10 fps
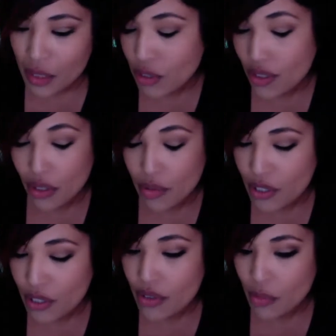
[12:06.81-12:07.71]
I'm sure
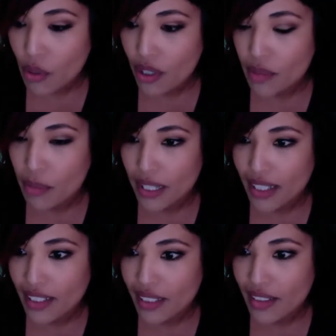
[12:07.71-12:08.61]
there are more,
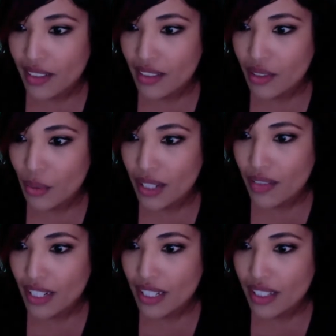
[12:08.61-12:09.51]
but quite
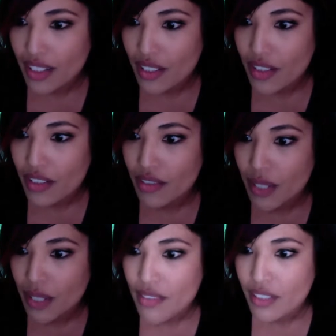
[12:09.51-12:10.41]
frankly, there are two different
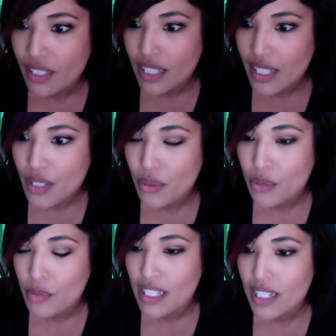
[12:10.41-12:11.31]
ways of looking at
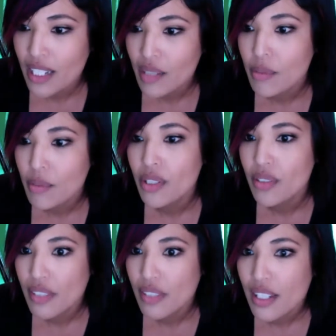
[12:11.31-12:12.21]
social media, and most of
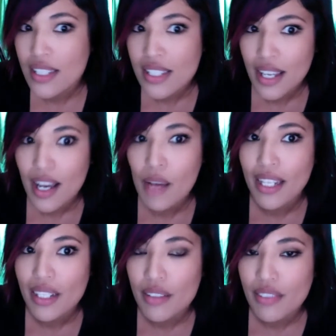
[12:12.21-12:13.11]
us come
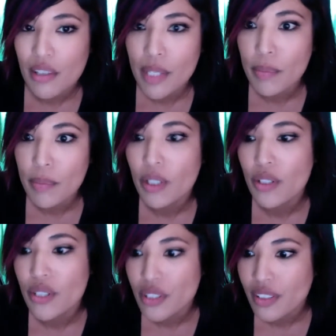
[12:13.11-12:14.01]
at it from a
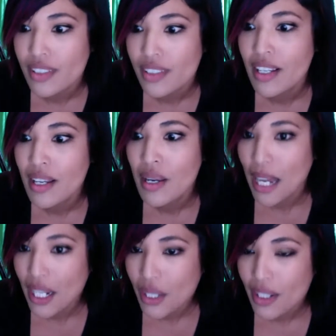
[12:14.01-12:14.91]
personal
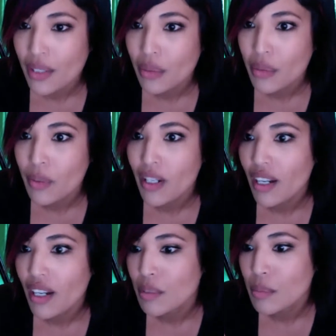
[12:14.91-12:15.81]
background. We were
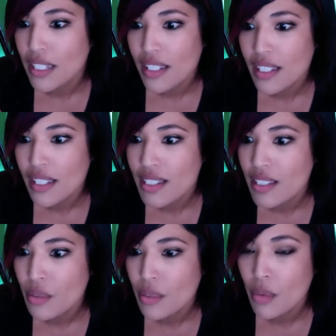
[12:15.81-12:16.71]
on it because
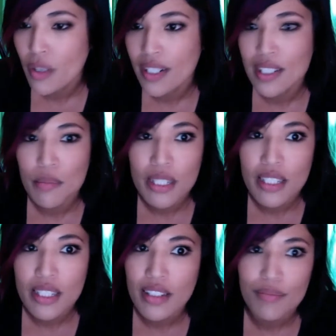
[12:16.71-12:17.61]
we wanted to
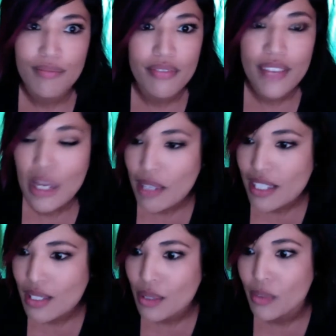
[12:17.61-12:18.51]
be
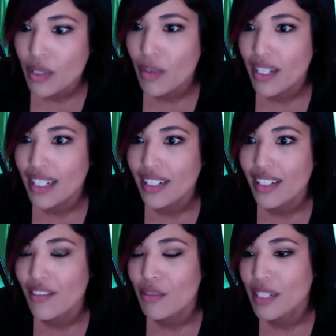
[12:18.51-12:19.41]
famous, or we wanted
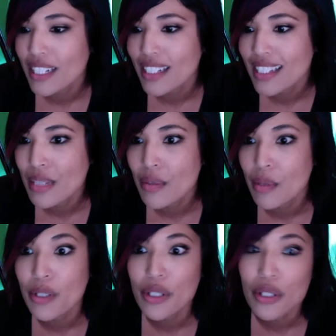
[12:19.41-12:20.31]
everybody to see what
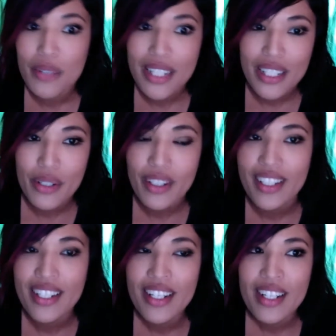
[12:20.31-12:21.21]
we're doing,
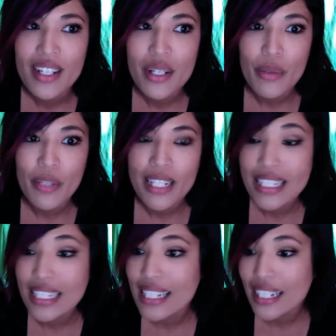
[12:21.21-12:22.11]
or we wanted to
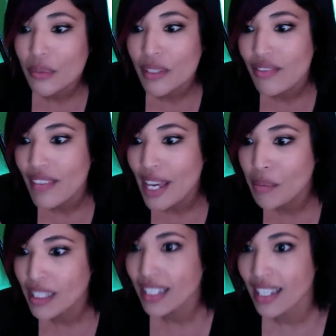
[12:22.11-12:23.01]
connect with
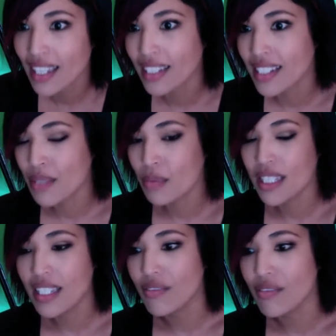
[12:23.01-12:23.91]
family, and it's
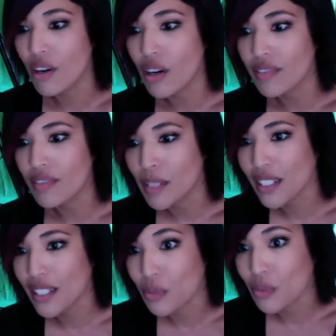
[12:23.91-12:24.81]
really evolved depending
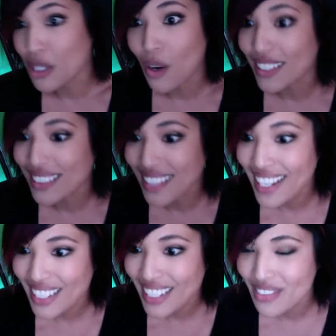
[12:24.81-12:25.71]
on where you are in
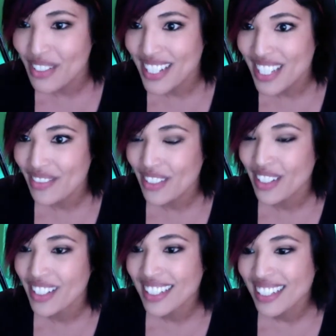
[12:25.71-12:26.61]
life. Of course, if
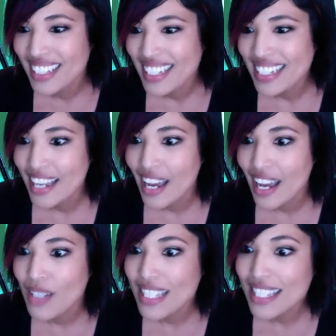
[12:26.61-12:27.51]
you're now
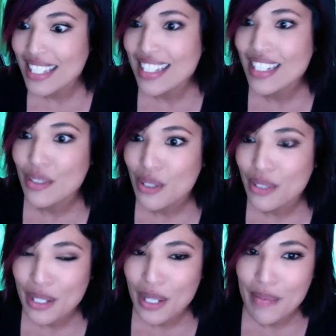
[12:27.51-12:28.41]
a 16-year-old,
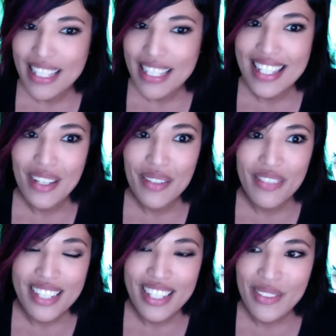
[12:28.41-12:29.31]
you're all about the
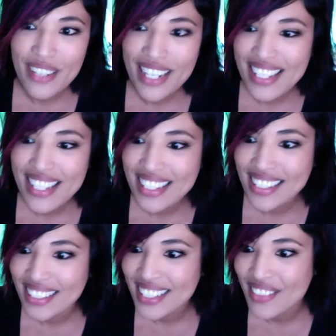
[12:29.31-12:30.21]
selfies, whereas
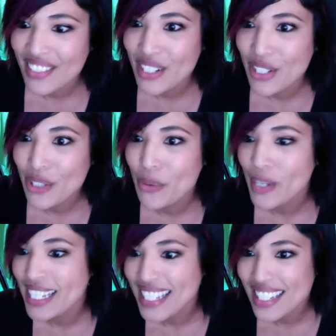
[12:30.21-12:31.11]
if you're in your
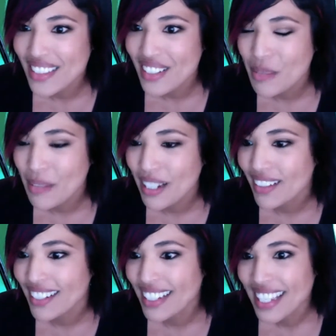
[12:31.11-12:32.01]
20s, you're all about,
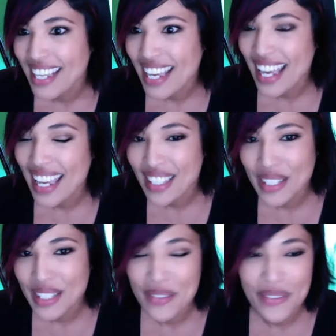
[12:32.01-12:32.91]
hey, look
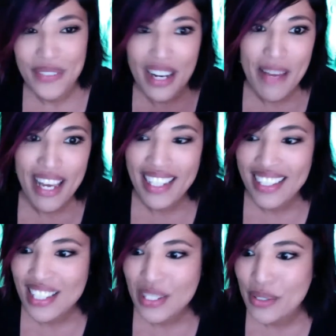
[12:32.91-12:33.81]
at where I'm at
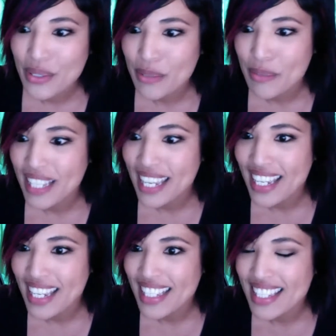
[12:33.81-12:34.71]
this cool new
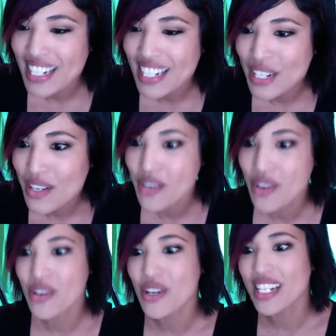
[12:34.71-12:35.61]
place. And then you're in your
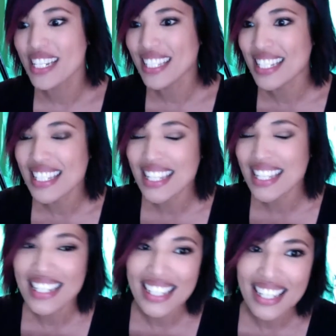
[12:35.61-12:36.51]
30s, and it's
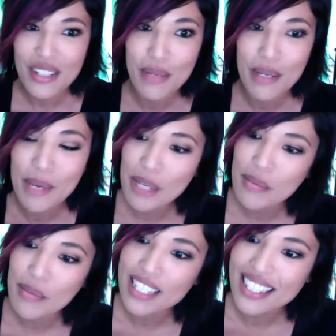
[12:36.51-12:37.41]
like, here's my
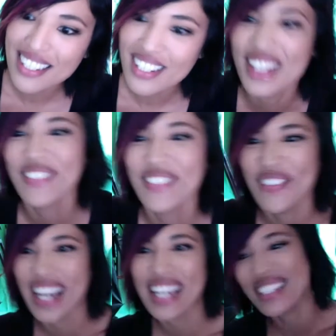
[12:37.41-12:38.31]
baby, here's
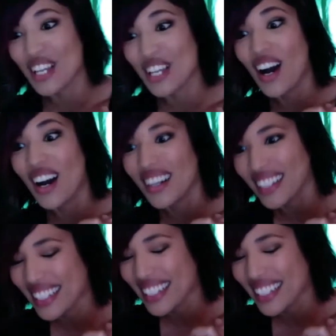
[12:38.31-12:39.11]
my dog.